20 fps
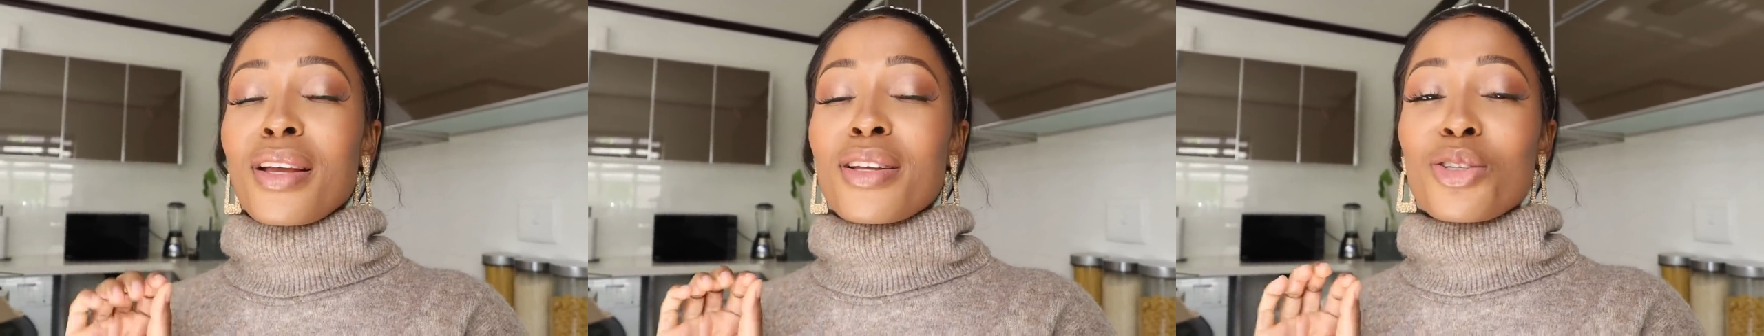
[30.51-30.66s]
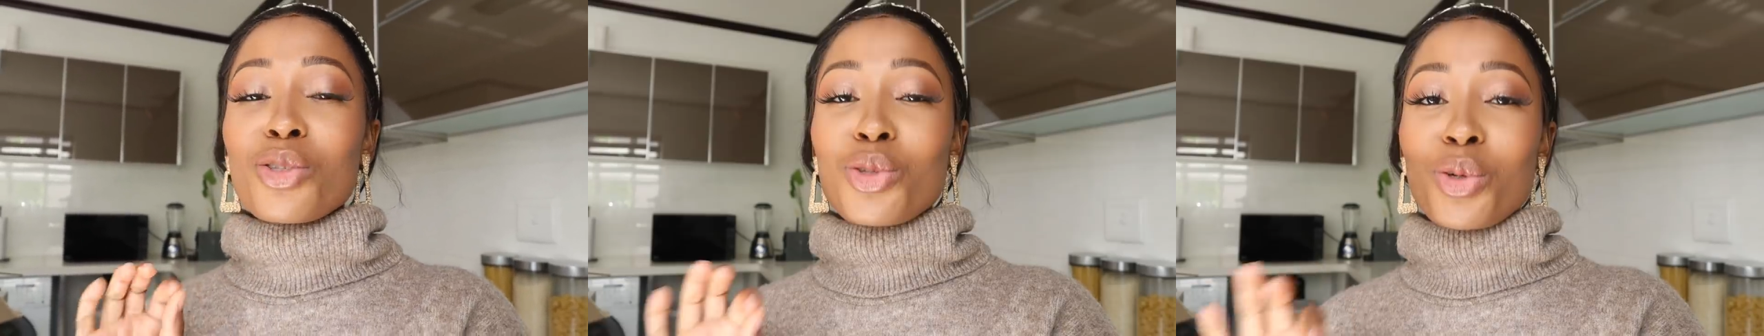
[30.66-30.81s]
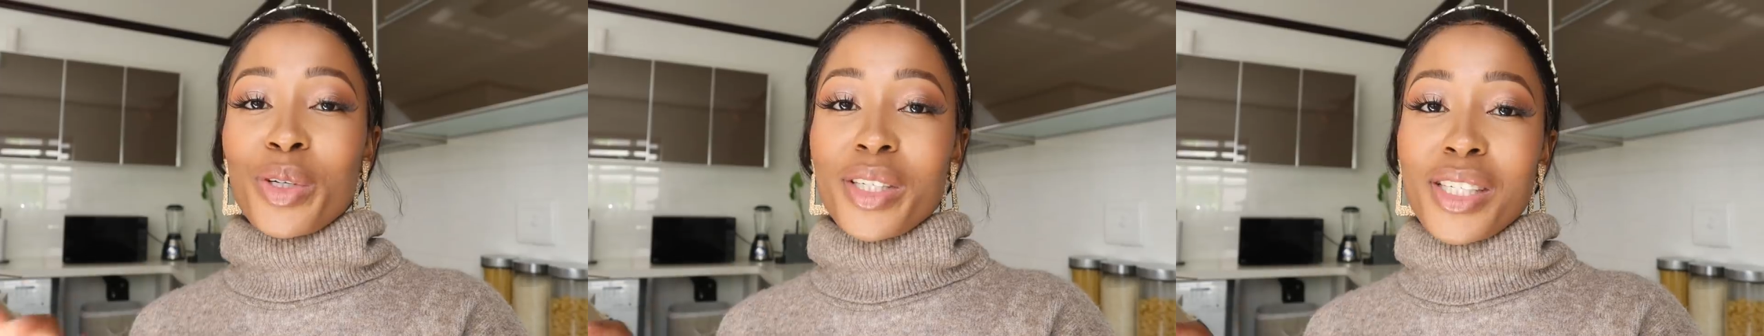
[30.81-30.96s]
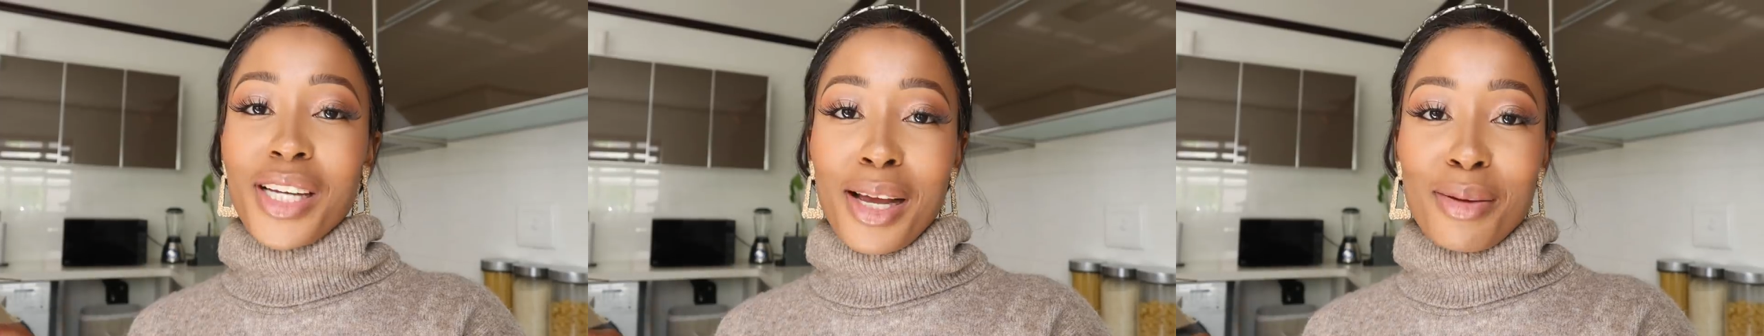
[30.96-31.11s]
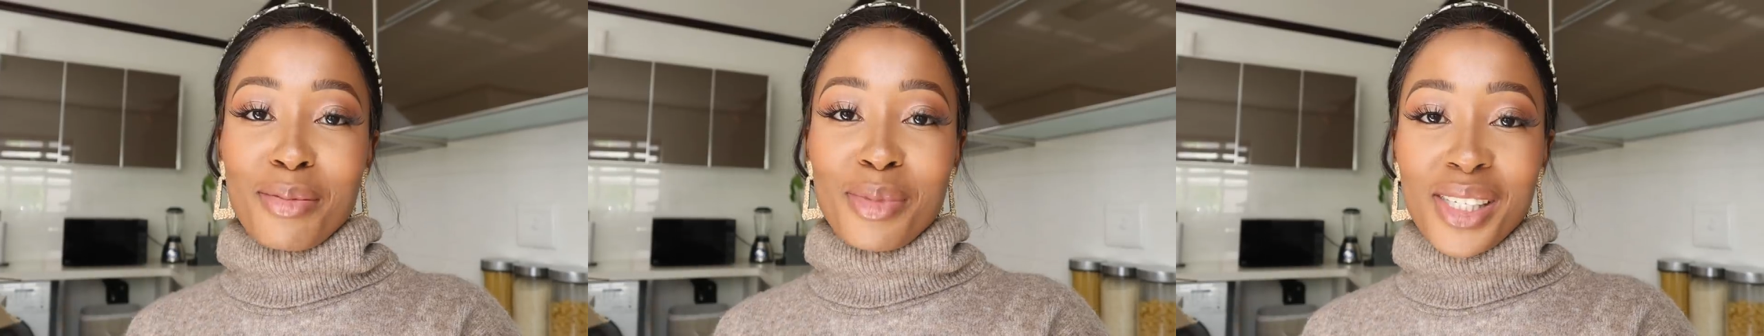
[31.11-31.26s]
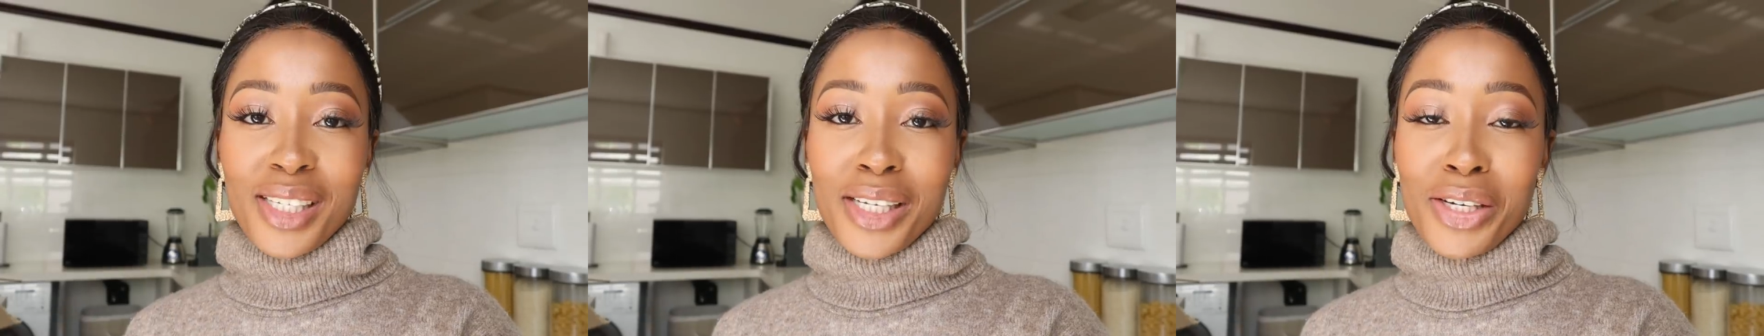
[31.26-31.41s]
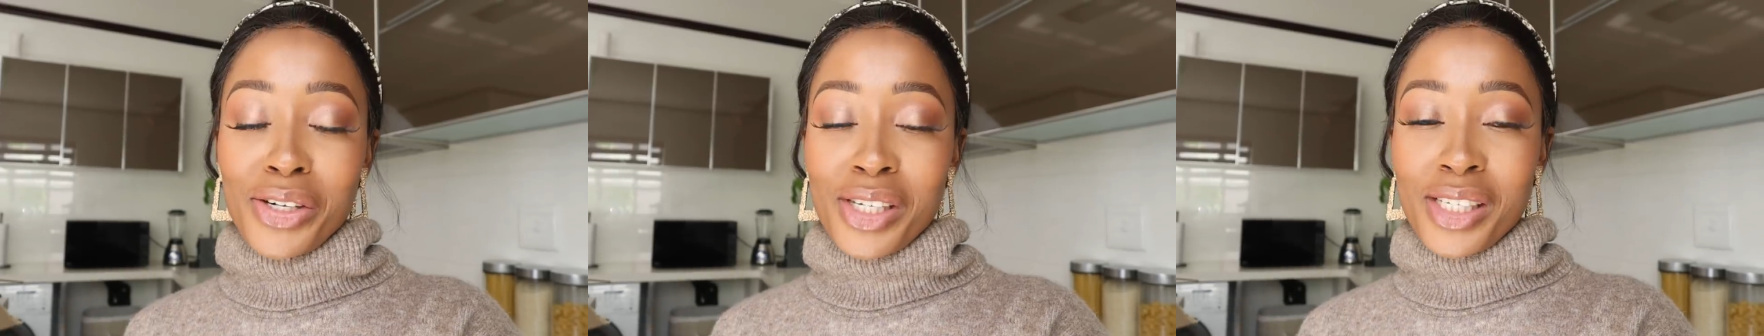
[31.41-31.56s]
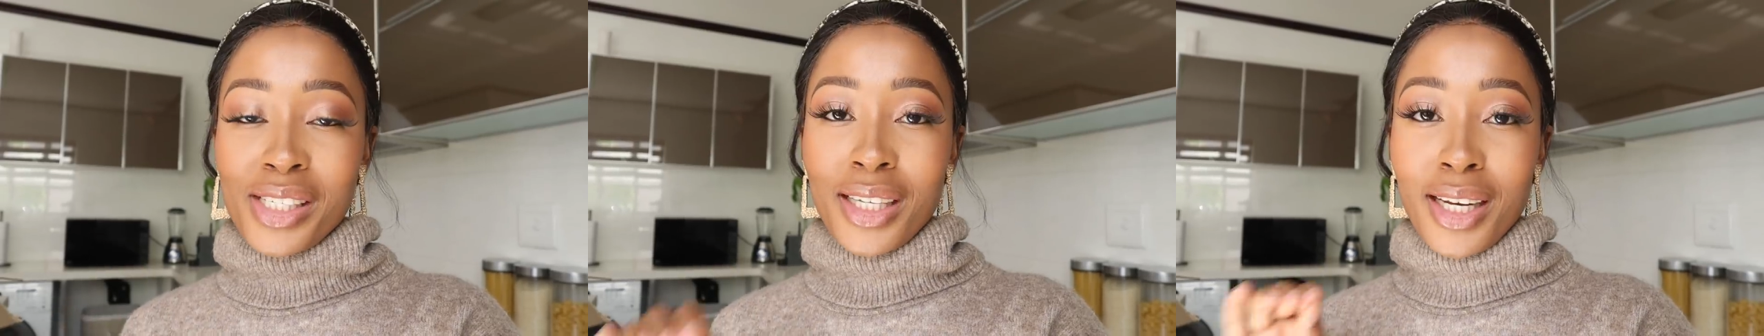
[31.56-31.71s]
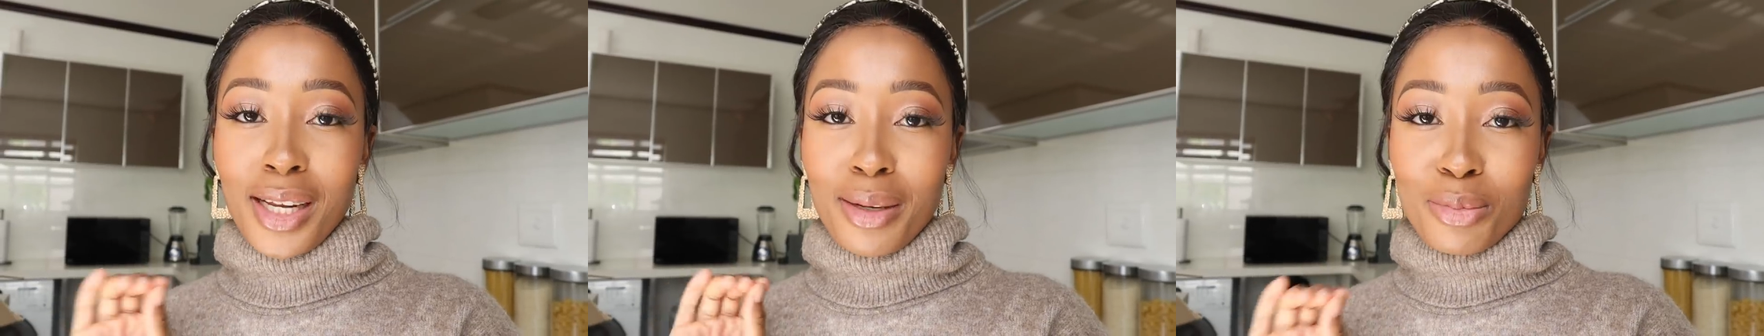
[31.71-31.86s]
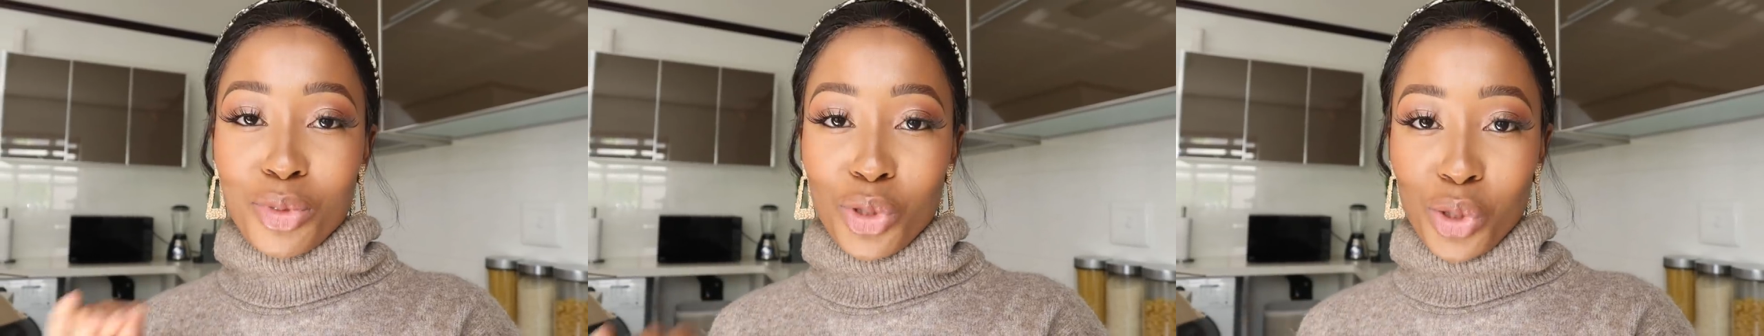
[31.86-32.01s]
story time series
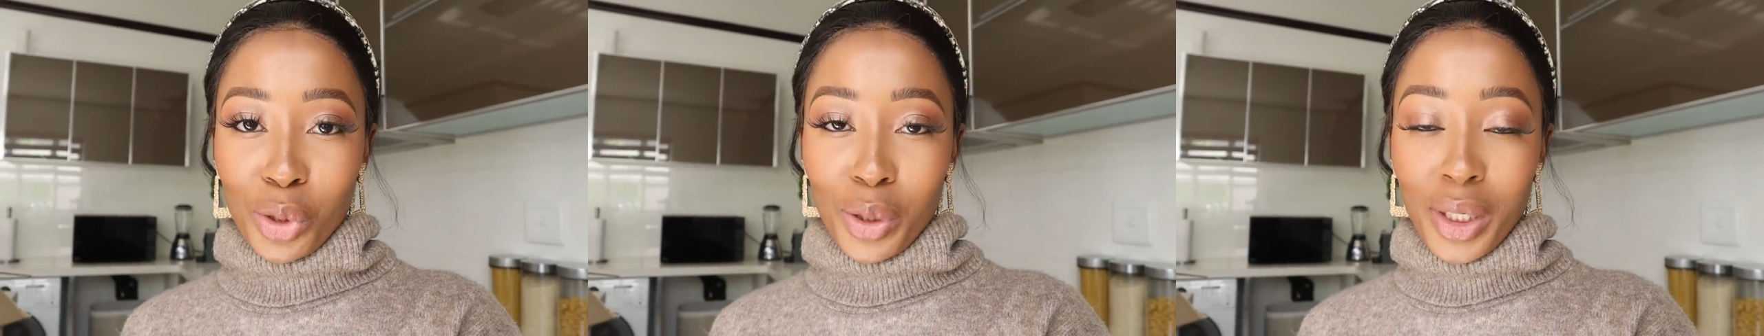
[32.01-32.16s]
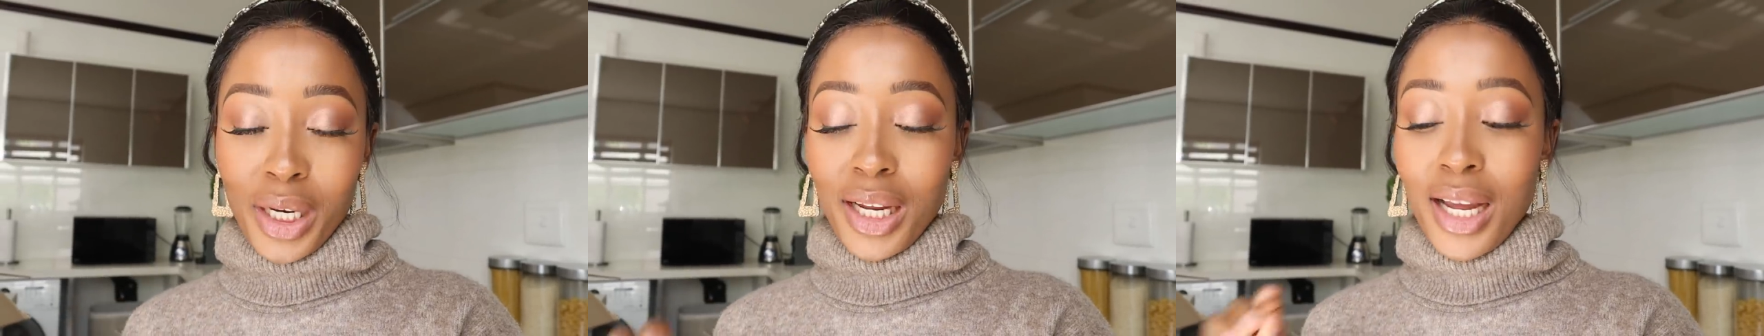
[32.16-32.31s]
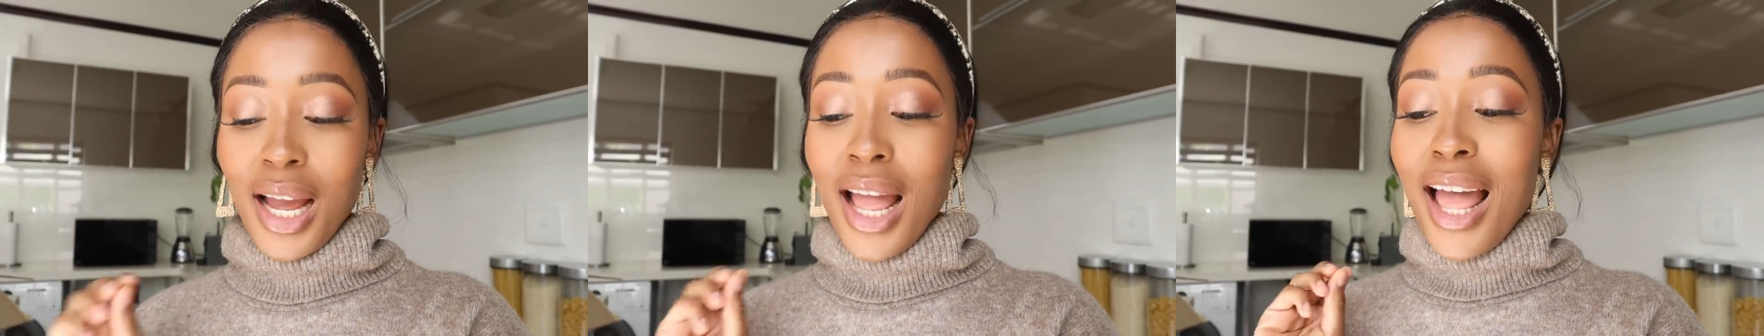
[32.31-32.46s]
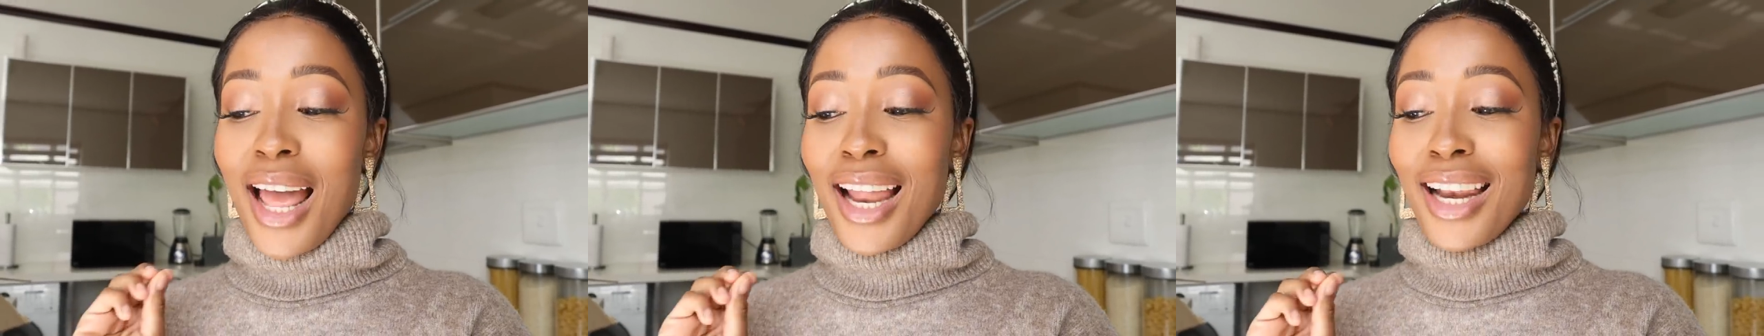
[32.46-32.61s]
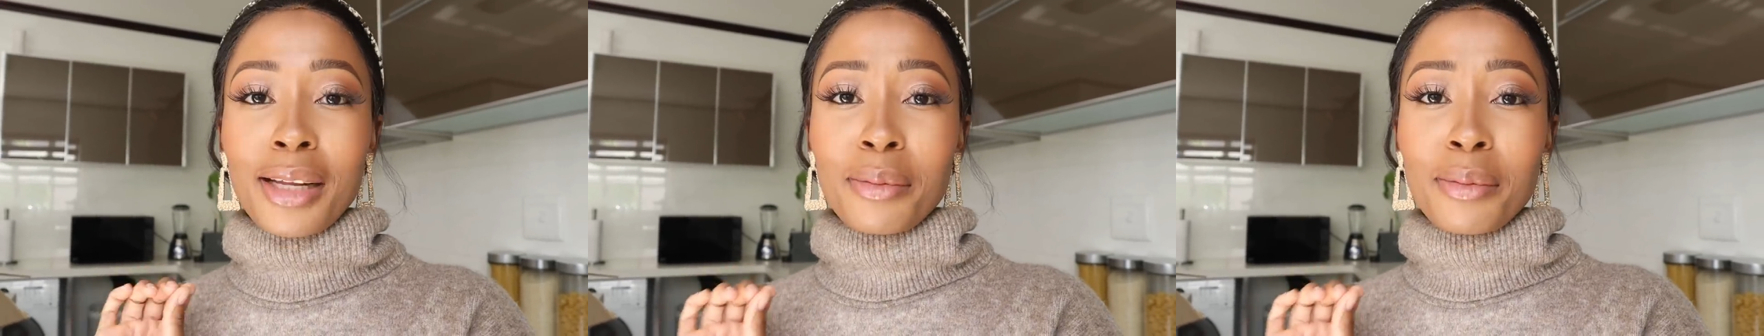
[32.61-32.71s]
that I'm doing.